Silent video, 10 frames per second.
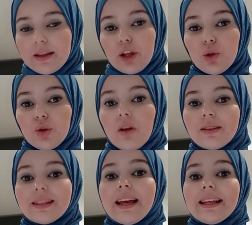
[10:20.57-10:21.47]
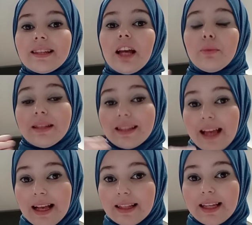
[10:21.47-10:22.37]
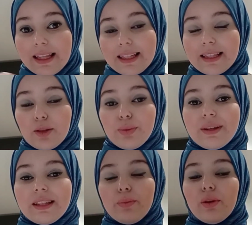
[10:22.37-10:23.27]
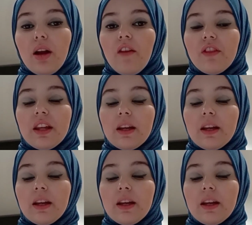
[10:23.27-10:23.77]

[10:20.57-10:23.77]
that you don't say Simon says, and this is a principle of